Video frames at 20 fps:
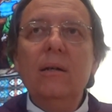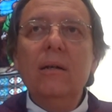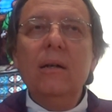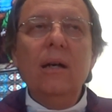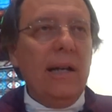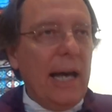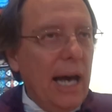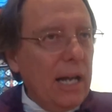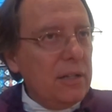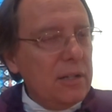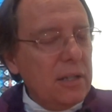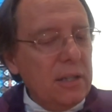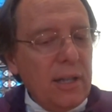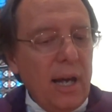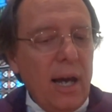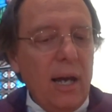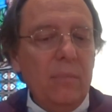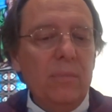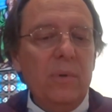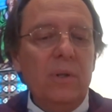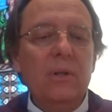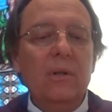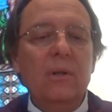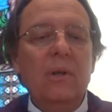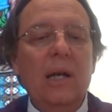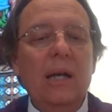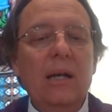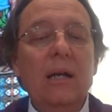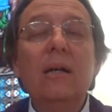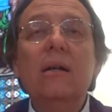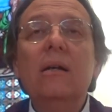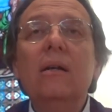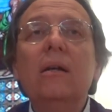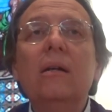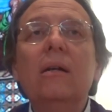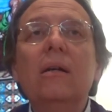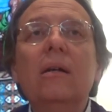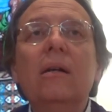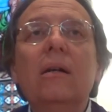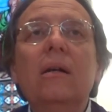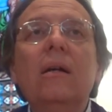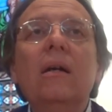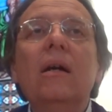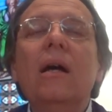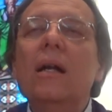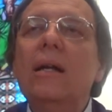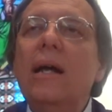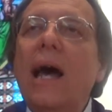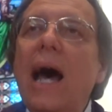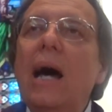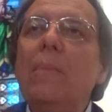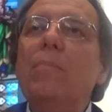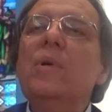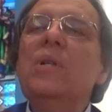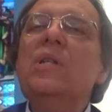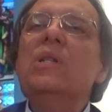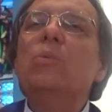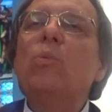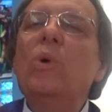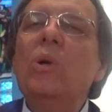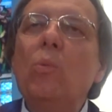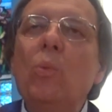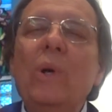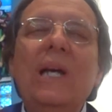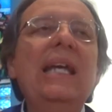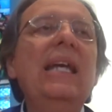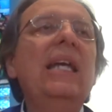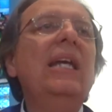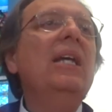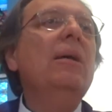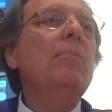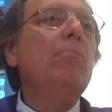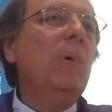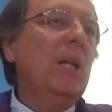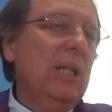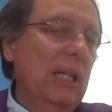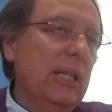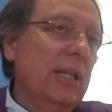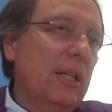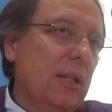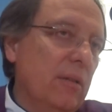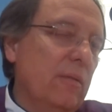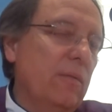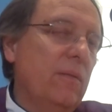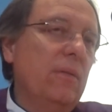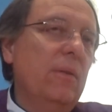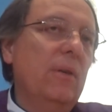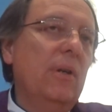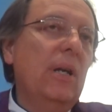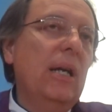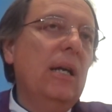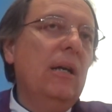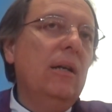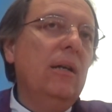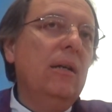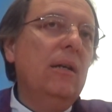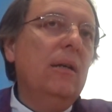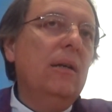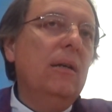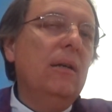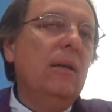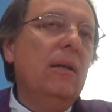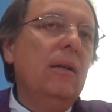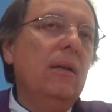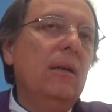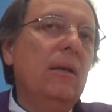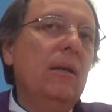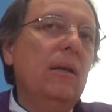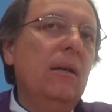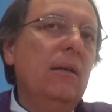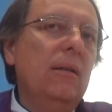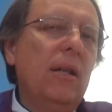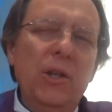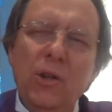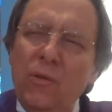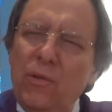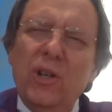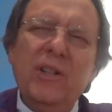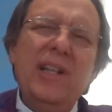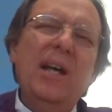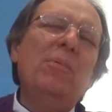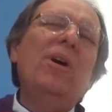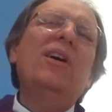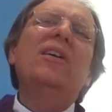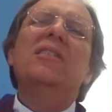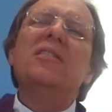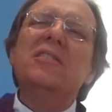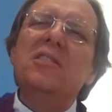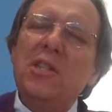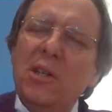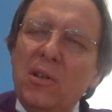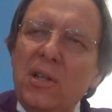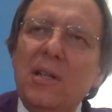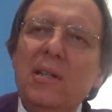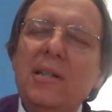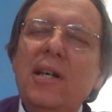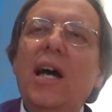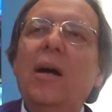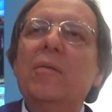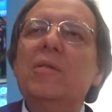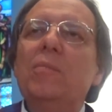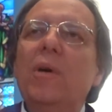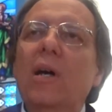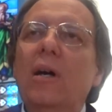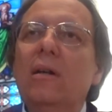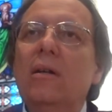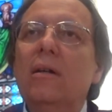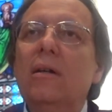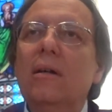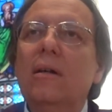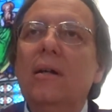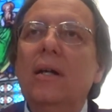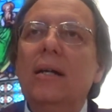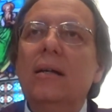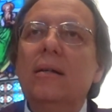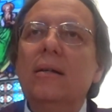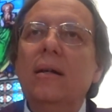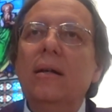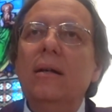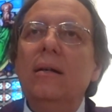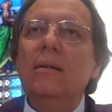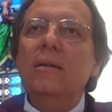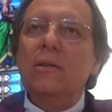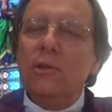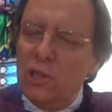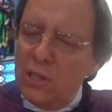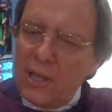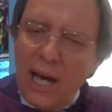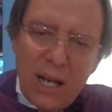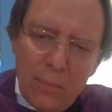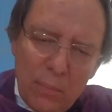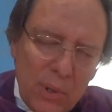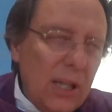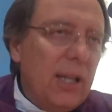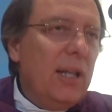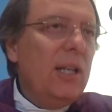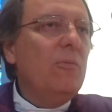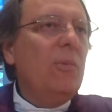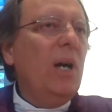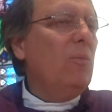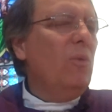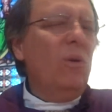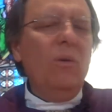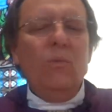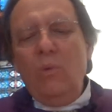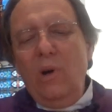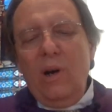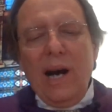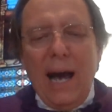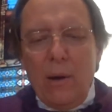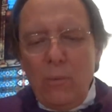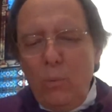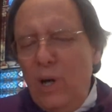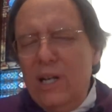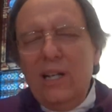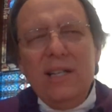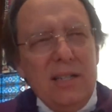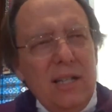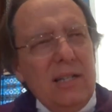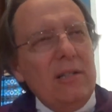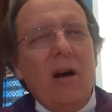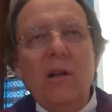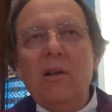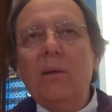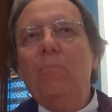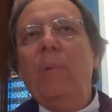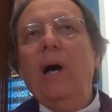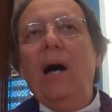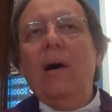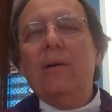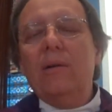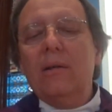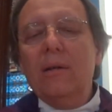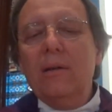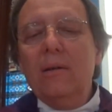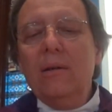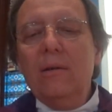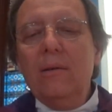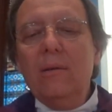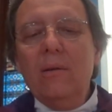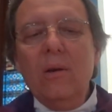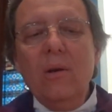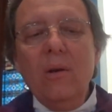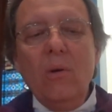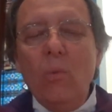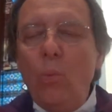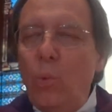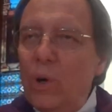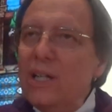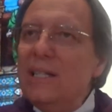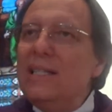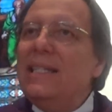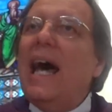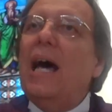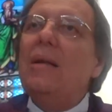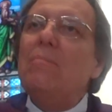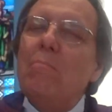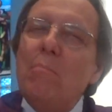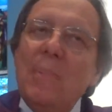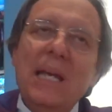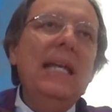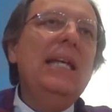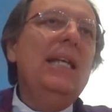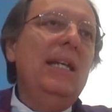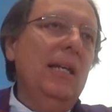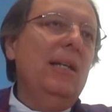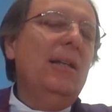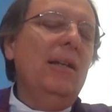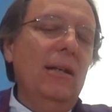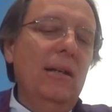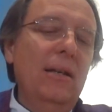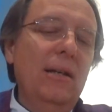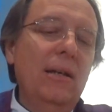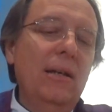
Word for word: And how does this happen? It happens when we believe. Now, you've heard that probably a zillion times, man. You just got to believe, What, what, what is this all about? What does that mean?